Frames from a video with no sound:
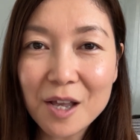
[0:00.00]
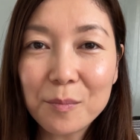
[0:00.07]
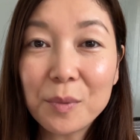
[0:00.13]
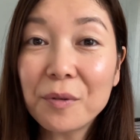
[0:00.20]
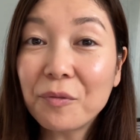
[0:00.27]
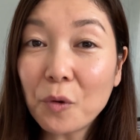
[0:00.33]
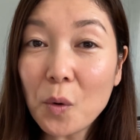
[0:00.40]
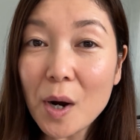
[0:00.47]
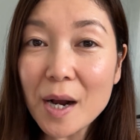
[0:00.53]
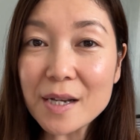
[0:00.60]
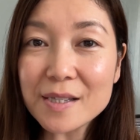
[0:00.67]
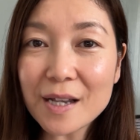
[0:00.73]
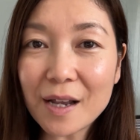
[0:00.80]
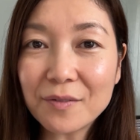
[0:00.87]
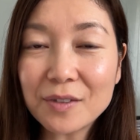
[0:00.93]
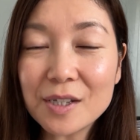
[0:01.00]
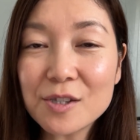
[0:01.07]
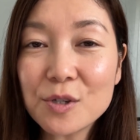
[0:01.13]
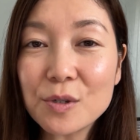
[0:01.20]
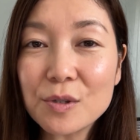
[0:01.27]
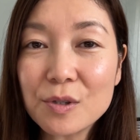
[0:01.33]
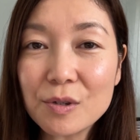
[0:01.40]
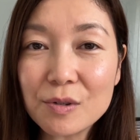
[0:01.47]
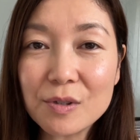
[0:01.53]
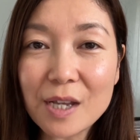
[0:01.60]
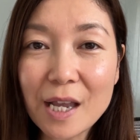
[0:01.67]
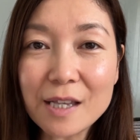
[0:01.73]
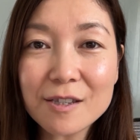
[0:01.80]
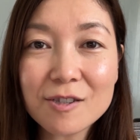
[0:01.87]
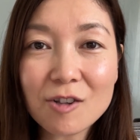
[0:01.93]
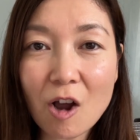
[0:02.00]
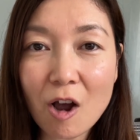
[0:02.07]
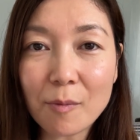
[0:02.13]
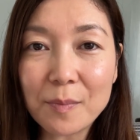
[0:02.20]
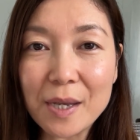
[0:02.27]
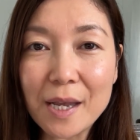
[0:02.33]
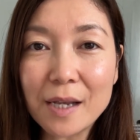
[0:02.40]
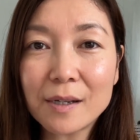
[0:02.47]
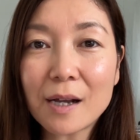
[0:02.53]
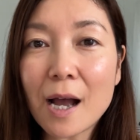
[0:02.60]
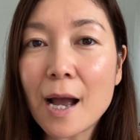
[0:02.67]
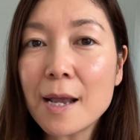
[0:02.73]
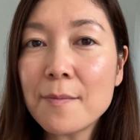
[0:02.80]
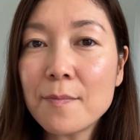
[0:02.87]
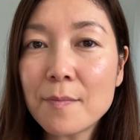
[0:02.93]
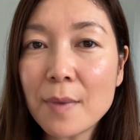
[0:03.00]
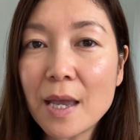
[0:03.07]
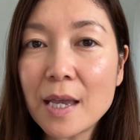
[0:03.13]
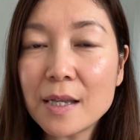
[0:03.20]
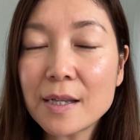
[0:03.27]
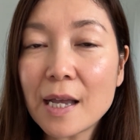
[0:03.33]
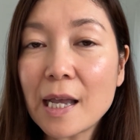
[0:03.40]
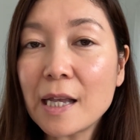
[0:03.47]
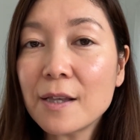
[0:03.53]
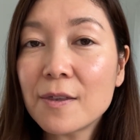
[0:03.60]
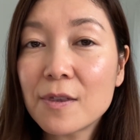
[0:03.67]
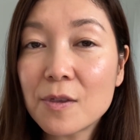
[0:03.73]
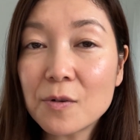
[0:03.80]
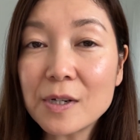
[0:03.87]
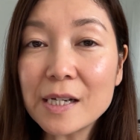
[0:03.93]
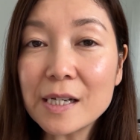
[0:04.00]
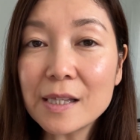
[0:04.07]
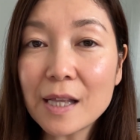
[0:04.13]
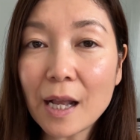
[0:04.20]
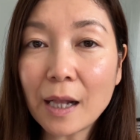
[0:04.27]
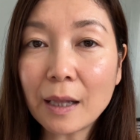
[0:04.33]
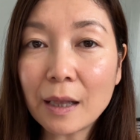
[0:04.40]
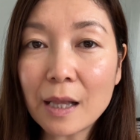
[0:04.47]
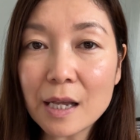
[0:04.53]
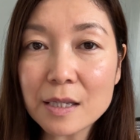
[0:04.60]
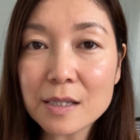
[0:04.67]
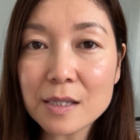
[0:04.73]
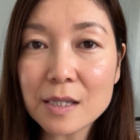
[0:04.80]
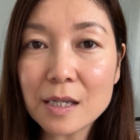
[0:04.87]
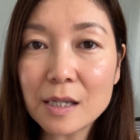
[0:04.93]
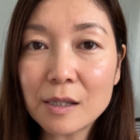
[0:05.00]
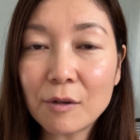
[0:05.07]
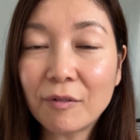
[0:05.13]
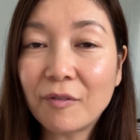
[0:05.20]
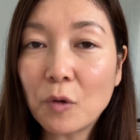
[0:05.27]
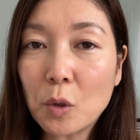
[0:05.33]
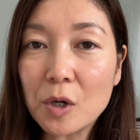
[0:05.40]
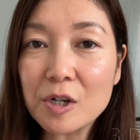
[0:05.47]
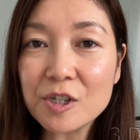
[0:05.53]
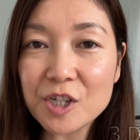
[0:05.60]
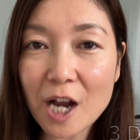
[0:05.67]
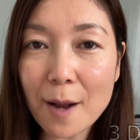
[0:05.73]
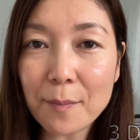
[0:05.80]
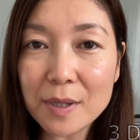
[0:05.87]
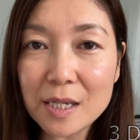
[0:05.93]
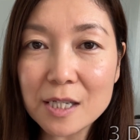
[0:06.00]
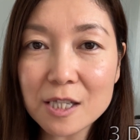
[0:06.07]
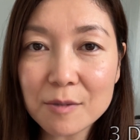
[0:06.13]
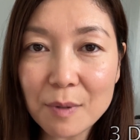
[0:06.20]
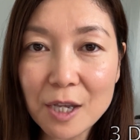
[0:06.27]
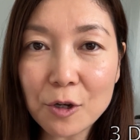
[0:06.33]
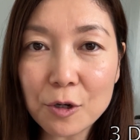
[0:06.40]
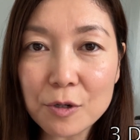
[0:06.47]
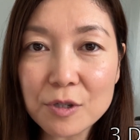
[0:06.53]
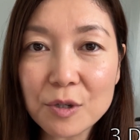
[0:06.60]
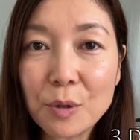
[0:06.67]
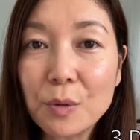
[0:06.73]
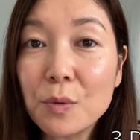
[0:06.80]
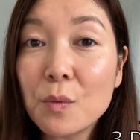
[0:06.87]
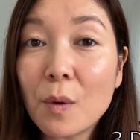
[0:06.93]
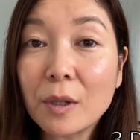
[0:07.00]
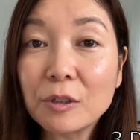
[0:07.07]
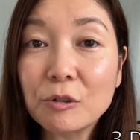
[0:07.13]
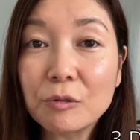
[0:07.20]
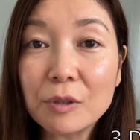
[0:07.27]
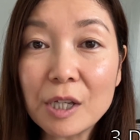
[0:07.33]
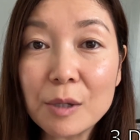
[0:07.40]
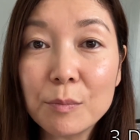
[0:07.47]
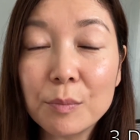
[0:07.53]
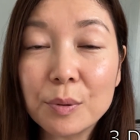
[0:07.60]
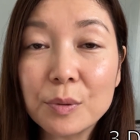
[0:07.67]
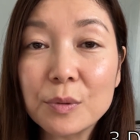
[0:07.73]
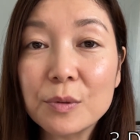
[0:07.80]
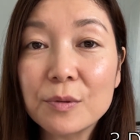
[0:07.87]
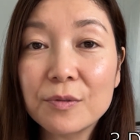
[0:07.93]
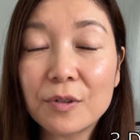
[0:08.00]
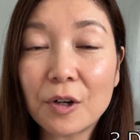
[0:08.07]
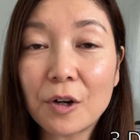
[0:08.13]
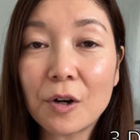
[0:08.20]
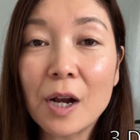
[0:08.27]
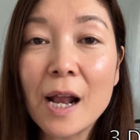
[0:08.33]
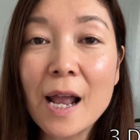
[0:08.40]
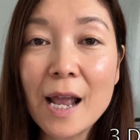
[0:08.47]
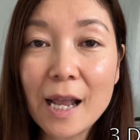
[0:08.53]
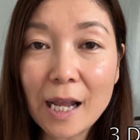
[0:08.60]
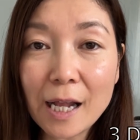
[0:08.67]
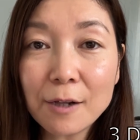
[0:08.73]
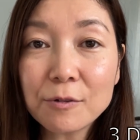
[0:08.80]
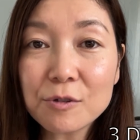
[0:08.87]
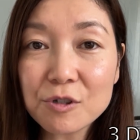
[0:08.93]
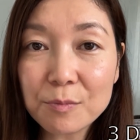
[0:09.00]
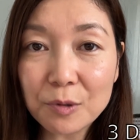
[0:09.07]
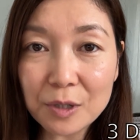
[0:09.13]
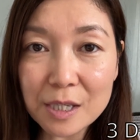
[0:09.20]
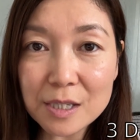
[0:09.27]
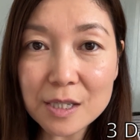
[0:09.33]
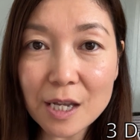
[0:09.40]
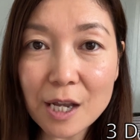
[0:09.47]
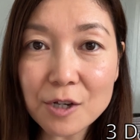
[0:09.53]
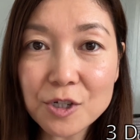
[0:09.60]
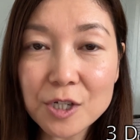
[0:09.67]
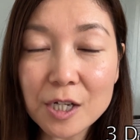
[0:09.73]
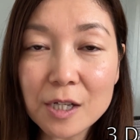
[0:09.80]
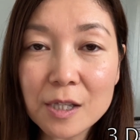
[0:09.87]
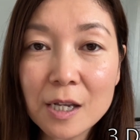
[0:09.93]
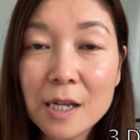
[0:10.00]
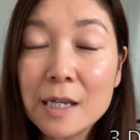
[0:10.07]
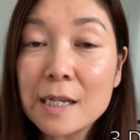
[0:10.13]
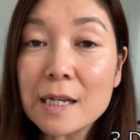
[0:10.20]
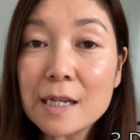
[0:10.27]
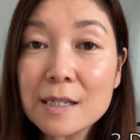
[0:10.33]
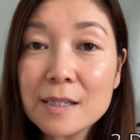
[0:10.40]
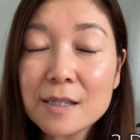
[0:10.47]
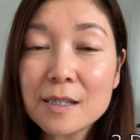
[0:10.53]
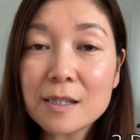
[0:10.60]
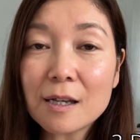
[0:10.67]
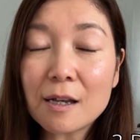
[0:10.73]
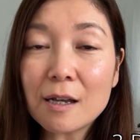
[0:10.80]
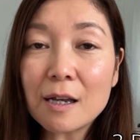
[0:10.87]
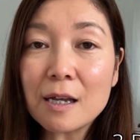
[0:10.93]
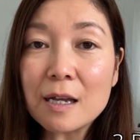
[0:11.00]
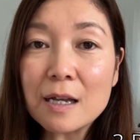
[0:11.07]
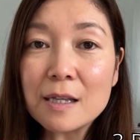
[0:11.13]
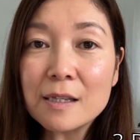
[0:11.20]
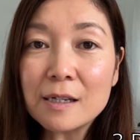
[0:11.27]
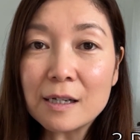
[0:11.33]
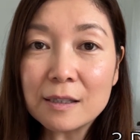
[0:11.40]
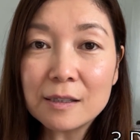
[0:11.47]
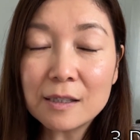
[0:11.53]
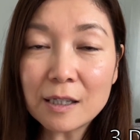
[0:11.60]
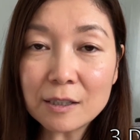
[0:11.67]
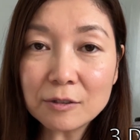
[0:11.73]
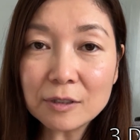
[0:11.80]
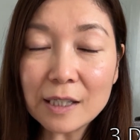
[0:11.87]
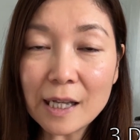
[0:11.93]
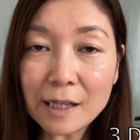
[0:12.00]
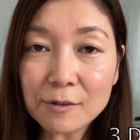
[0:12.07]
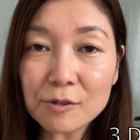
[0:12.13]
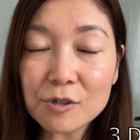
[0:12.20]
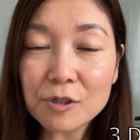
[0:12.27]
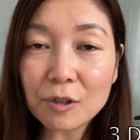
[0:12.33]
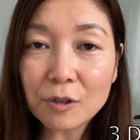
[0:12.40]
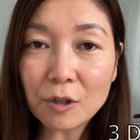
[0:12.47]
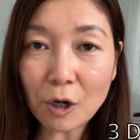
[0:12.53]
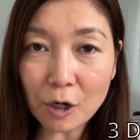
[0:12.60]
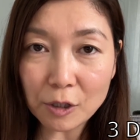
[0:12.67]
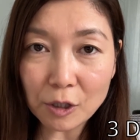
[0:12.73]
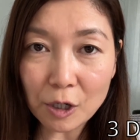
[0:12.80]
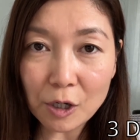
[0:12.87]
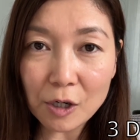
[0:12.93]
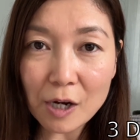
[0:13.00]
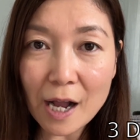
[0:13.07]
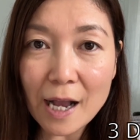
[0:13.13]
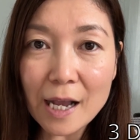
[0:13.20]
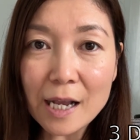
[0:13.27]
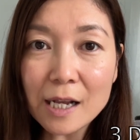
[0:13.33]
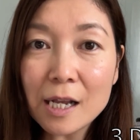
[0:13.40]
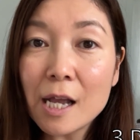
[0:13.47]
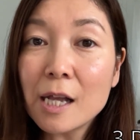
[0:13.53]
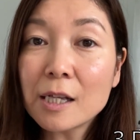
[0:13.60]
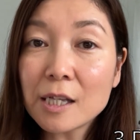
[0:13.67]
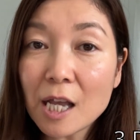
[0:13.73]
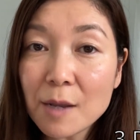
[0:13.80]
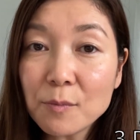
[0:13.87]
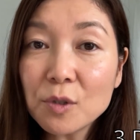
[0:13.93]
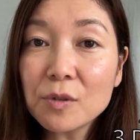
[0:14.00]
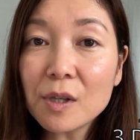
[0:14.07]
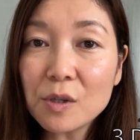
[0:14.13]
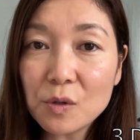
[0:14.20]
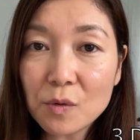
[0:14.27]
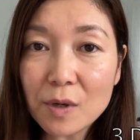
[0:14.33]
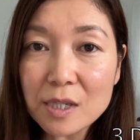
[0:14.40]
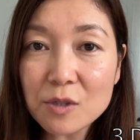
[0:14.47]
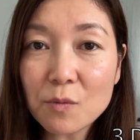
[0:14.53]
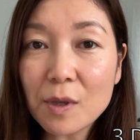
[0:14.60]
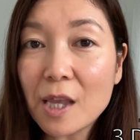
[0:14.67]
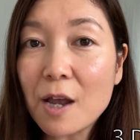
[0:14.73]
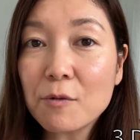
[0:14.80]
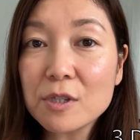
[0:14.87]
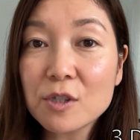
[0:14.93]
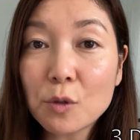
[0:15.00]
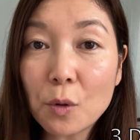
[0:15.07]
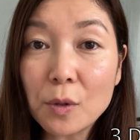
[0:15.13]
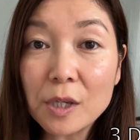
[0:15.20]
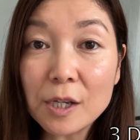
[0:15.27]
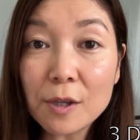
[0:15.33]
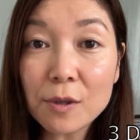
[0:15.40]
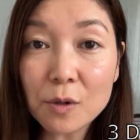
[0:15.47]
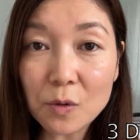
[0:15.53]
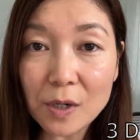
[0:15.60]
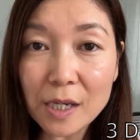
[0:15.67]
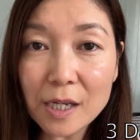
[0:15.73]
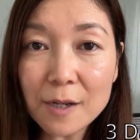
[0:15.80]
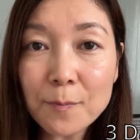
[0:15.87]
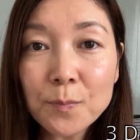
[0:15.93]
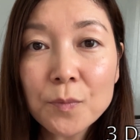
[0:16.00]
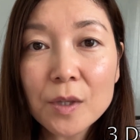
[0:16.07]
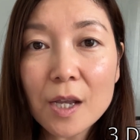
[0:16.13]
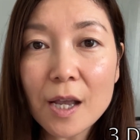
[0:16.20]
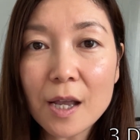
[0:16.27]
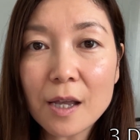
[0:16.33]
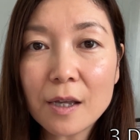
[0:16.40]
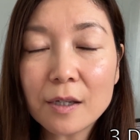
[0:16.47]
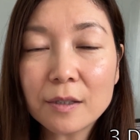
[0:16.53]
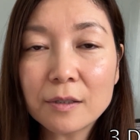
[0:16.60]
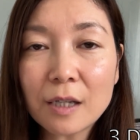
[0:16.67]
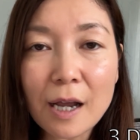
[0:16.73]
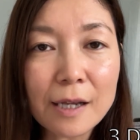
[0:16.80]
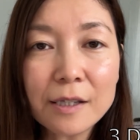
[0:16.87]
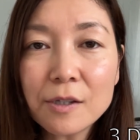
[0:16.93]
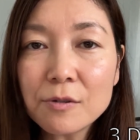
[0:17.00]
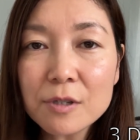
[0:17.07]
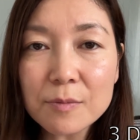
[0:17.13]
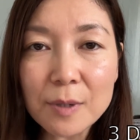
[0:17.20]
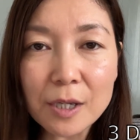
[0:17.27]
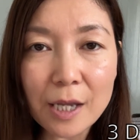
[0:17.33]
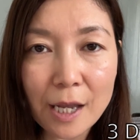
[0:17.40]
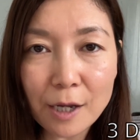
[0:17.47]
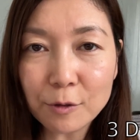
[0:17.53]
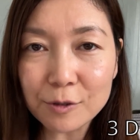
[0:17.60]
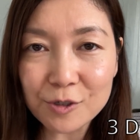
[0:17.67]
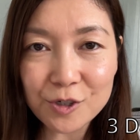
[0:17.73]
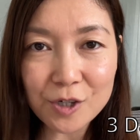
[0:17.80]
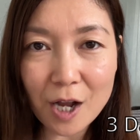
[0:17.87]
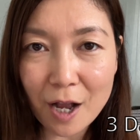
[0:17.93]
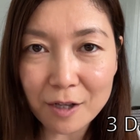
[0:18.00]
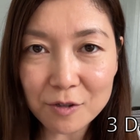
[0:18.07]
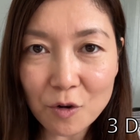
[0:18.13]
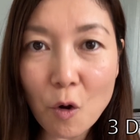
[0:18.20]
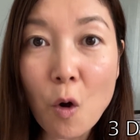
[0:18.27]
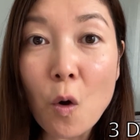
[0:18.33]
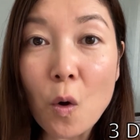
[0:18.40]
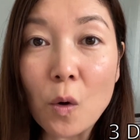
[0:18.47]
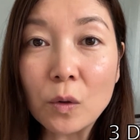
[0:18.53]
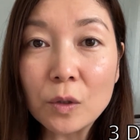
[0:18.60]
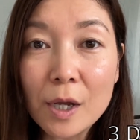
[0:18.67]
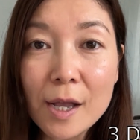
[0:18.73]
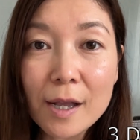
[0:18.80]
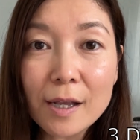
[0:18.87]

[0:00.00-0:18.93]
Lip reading: Before I dive into today's topic, I made a 3-day lesson for Japanese speakers who want to improve their English pronunciation. As an adult English learner, I came to the US when I was 23 and I didn't speak English at all.